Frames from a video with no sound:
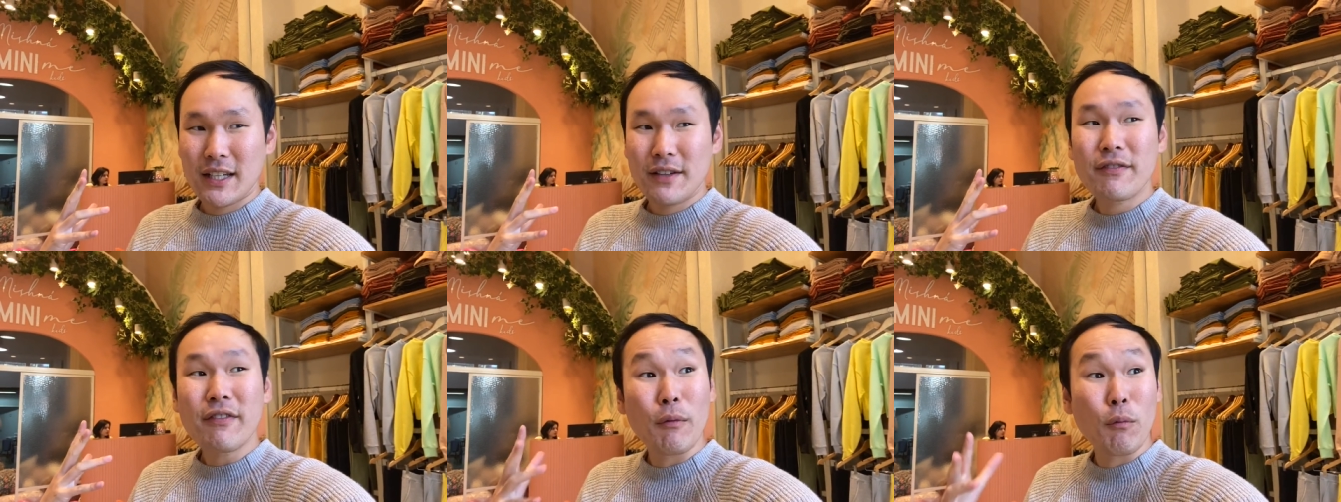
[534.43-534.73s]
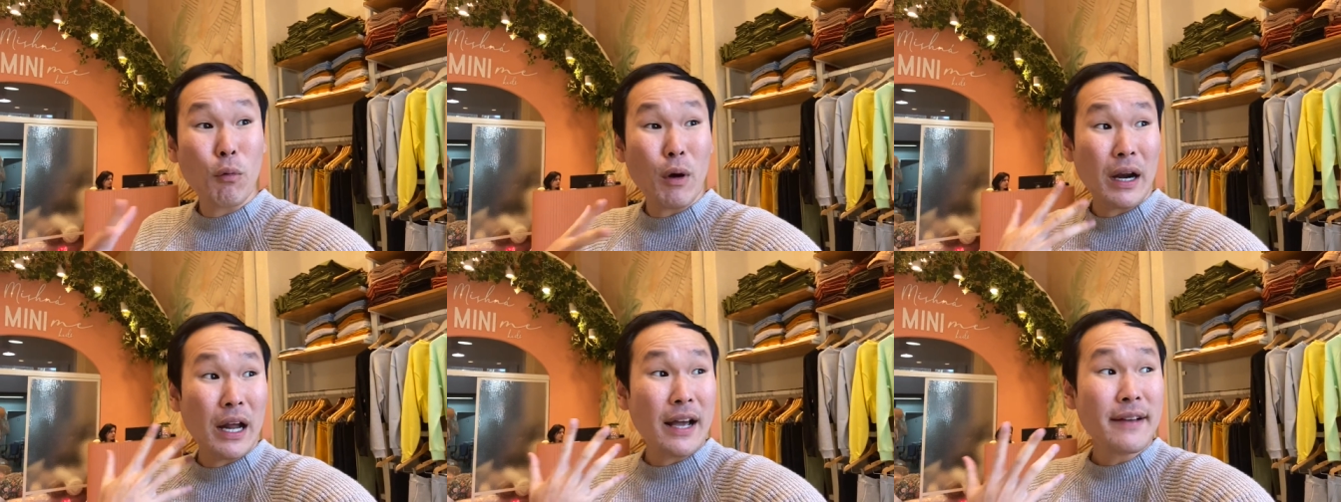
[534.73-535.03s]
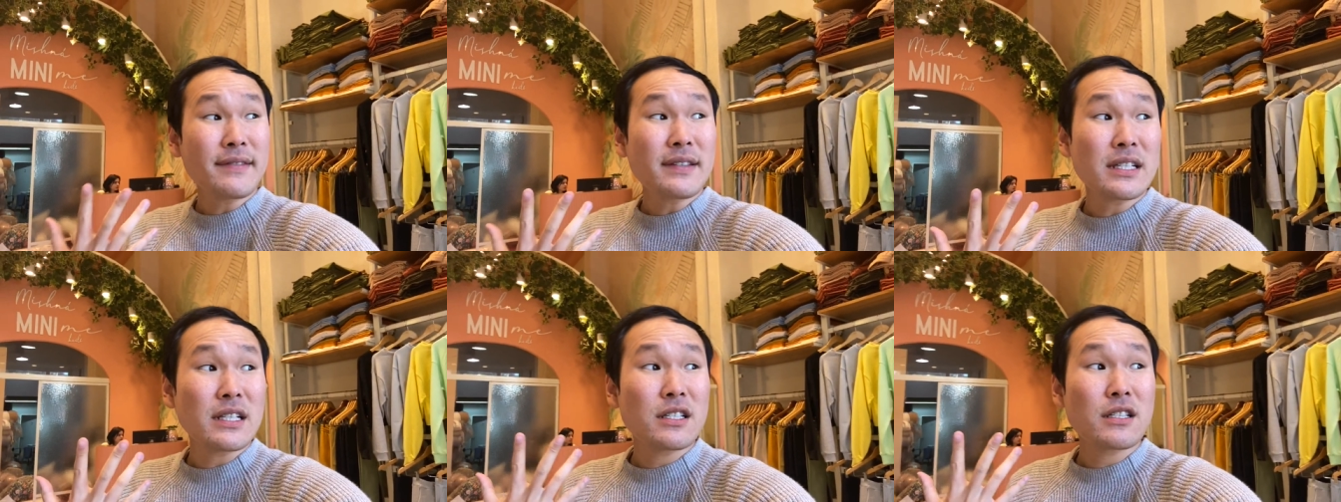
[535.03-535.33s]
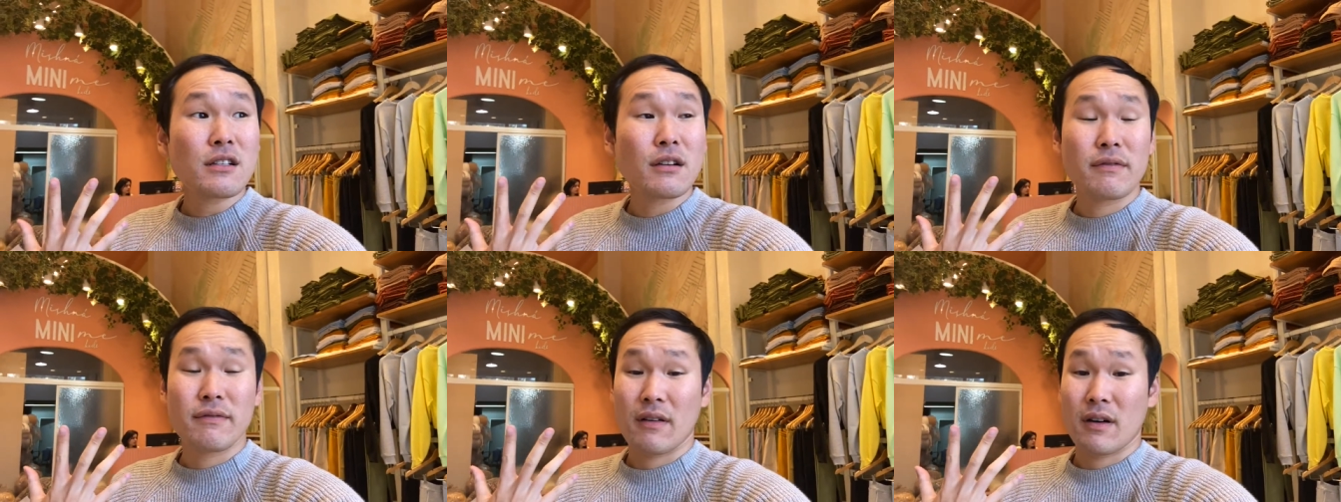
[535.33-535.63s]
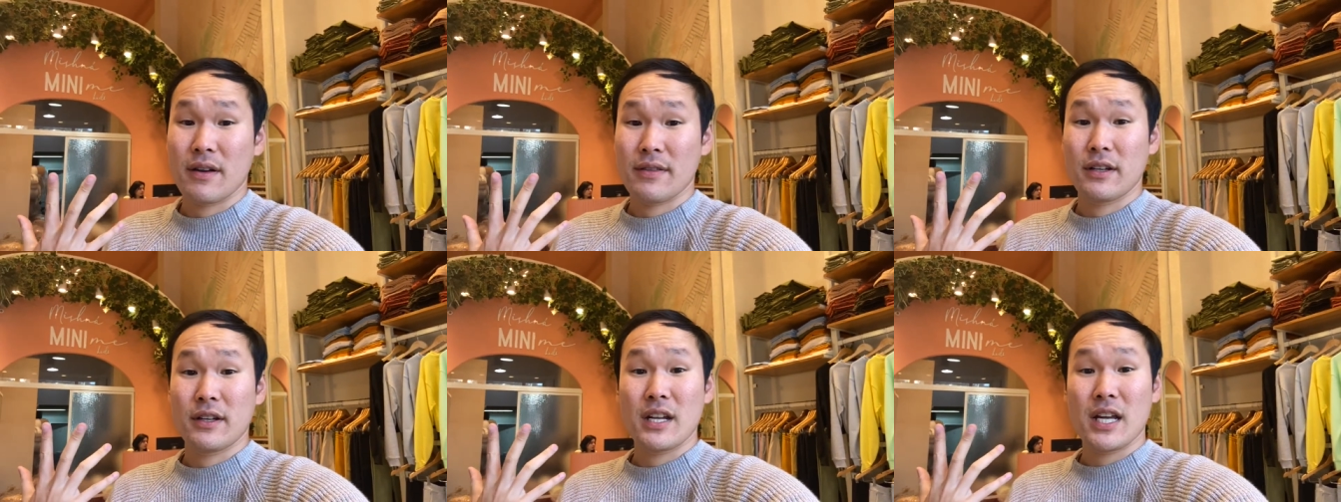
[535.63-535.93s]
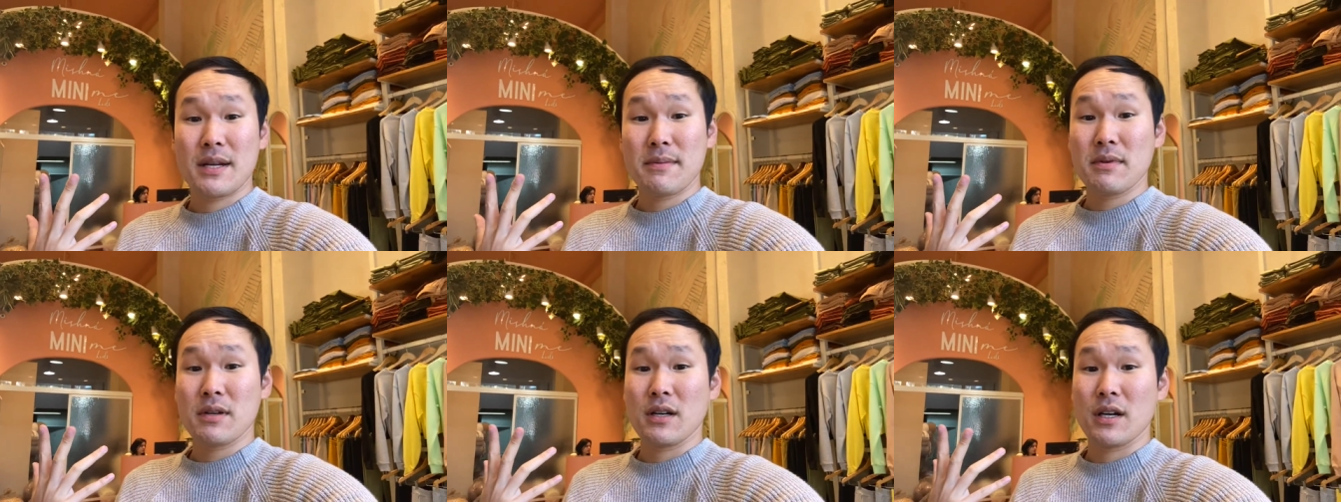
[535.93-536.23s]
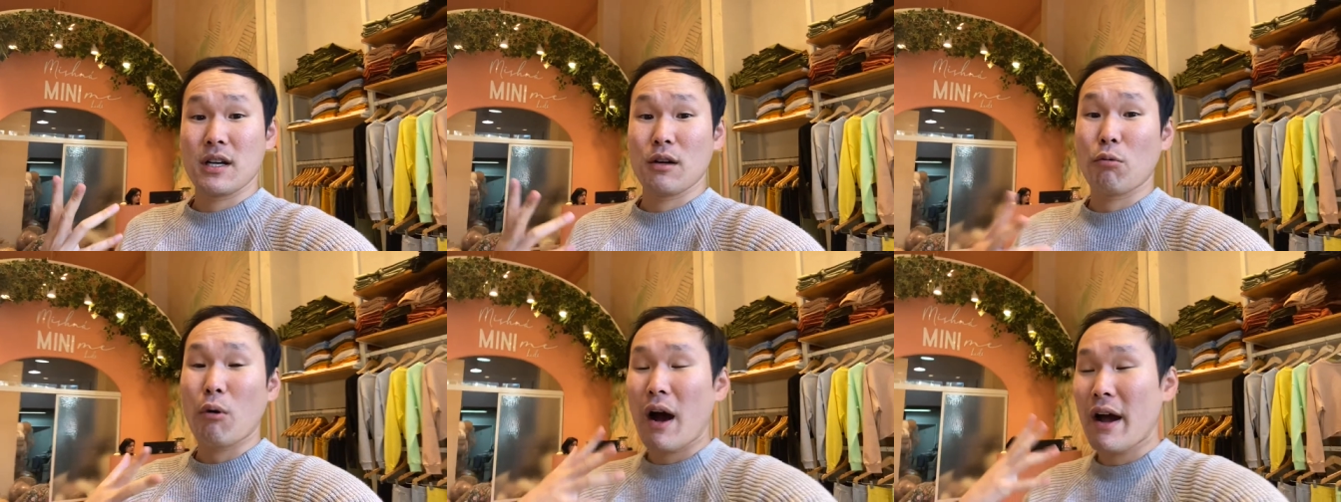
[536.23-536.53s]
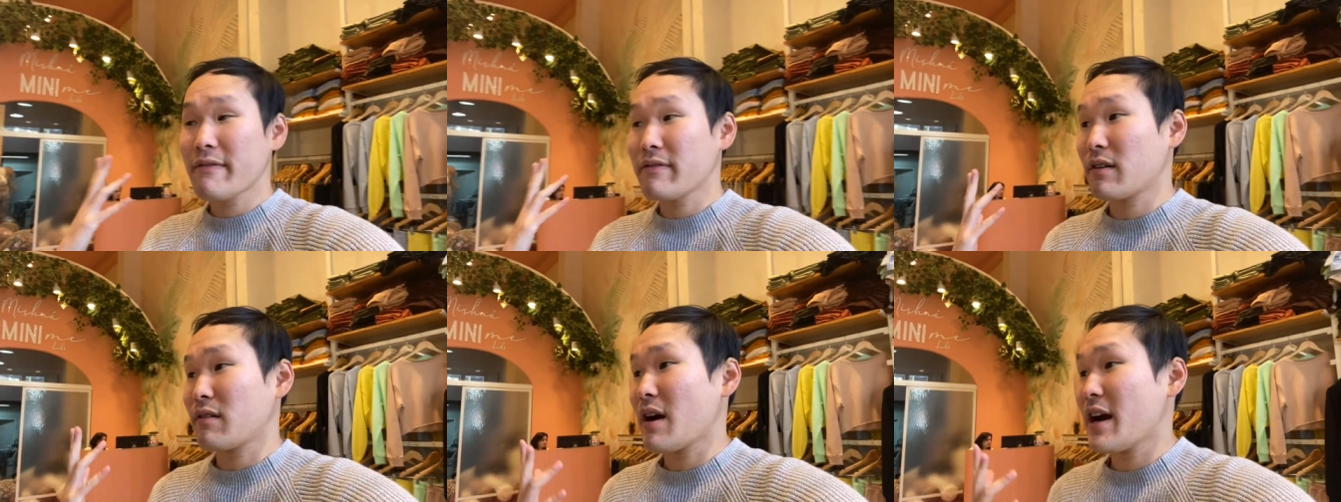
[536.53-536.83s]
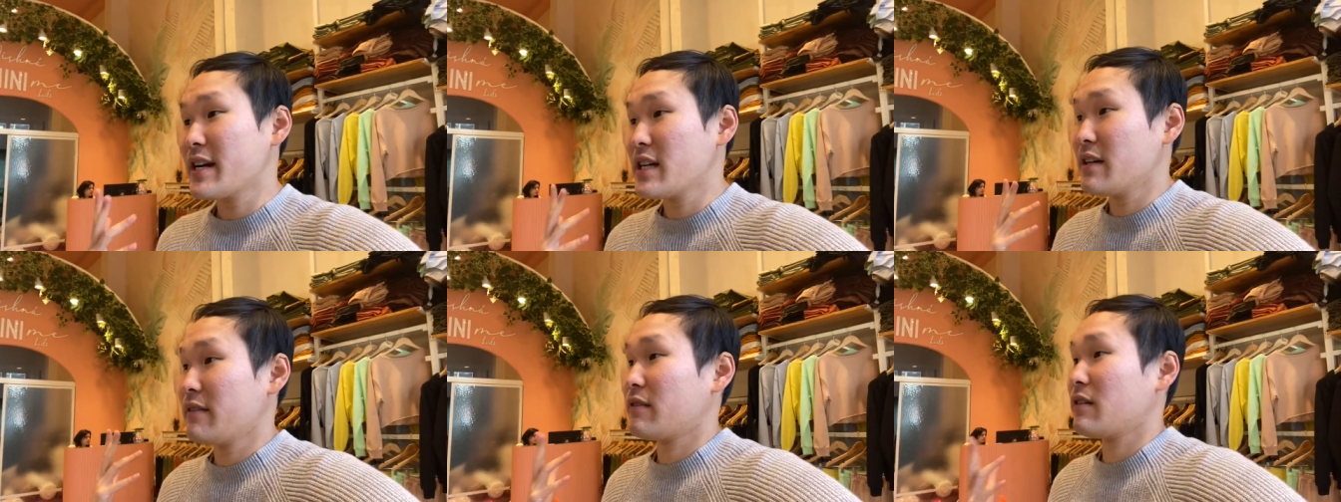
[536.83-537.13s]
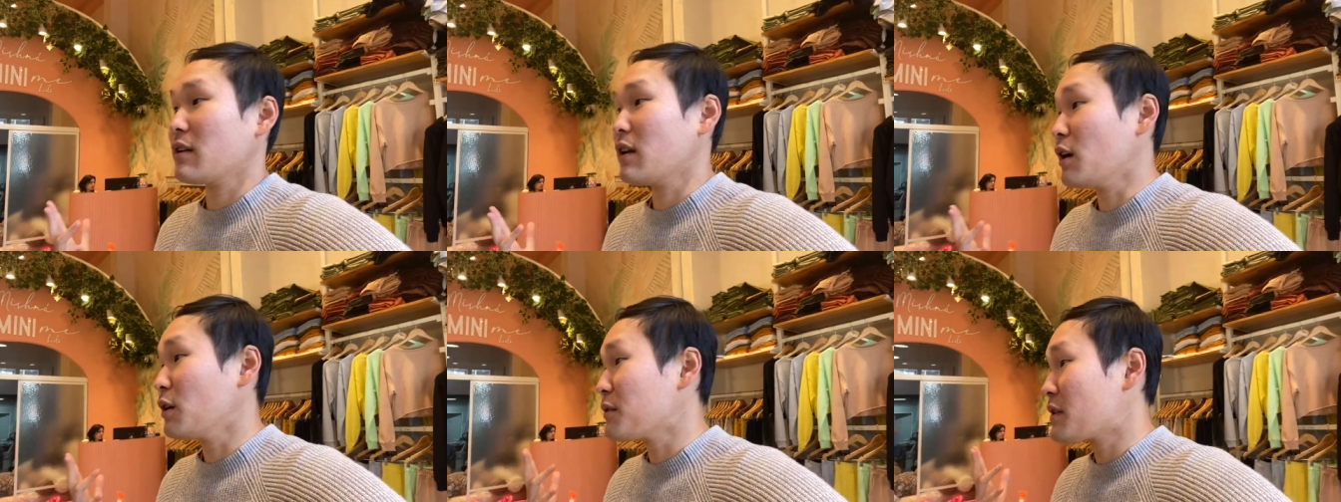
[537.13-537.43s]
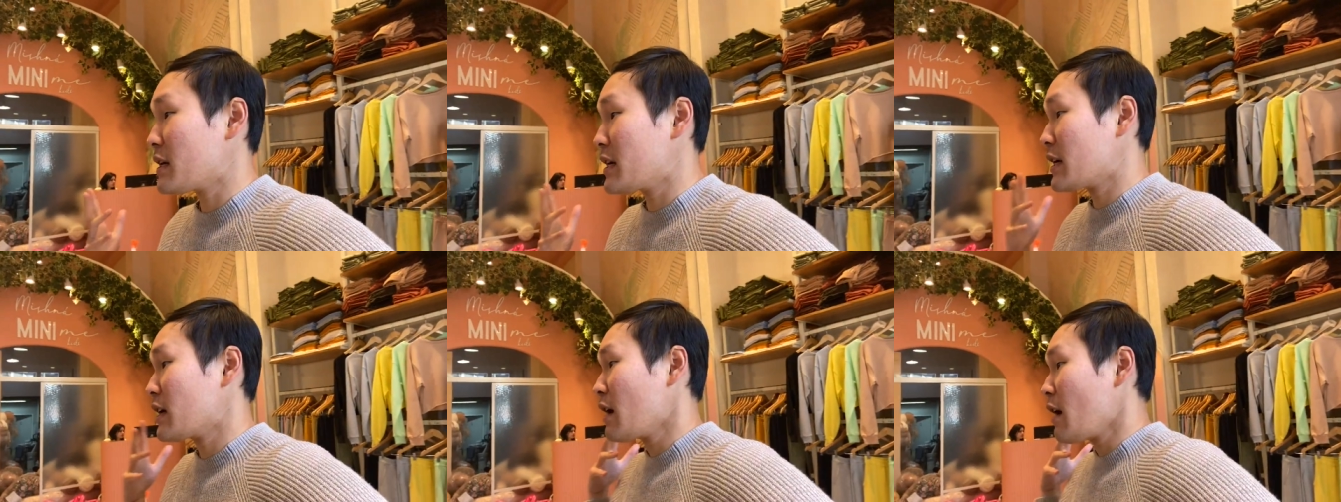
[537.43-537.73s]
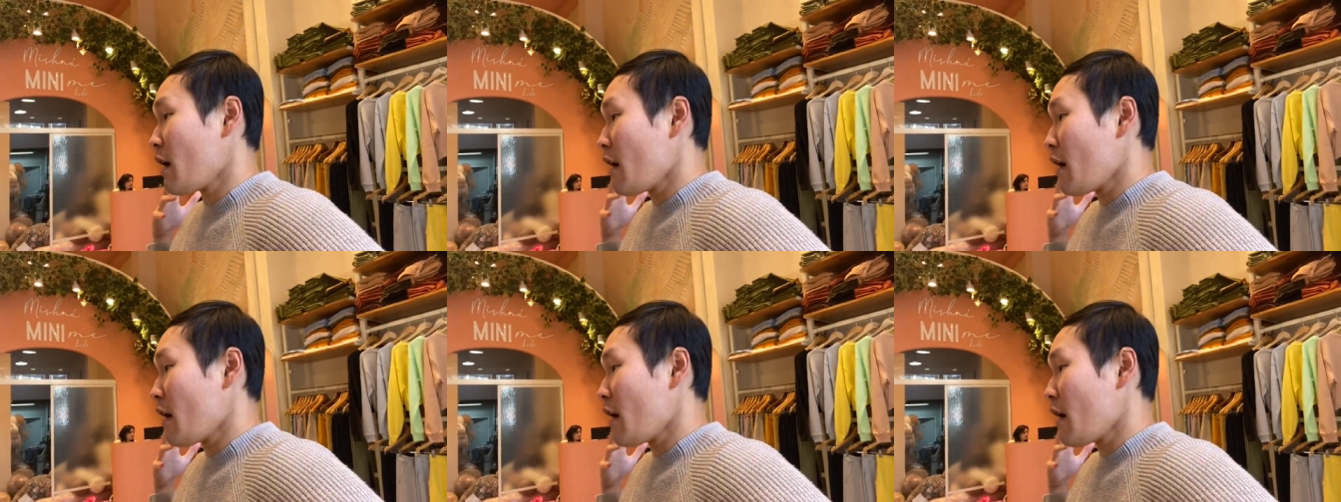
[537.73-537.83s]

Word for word: from what I've seen so far in the neighborhood, a wide variety of clothing